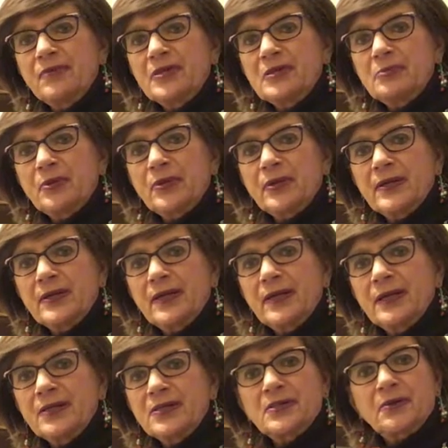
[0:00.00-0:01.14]
Facebook
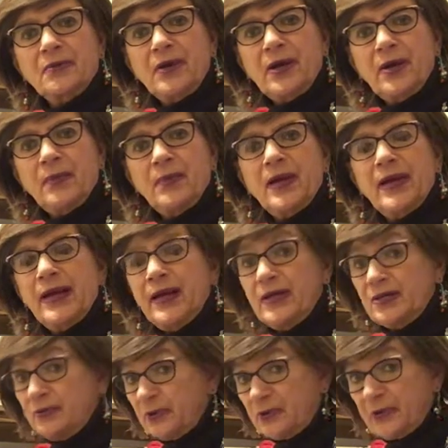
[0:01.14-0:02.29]
and Instagram
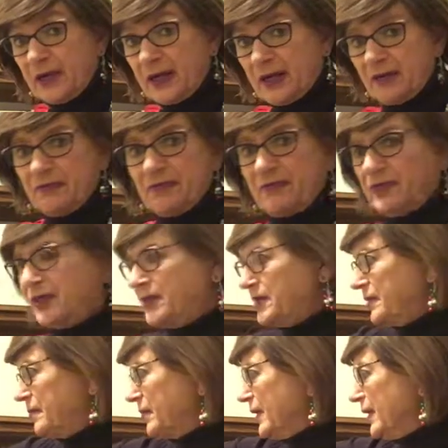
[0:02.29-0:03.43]
and Twitter account feeds.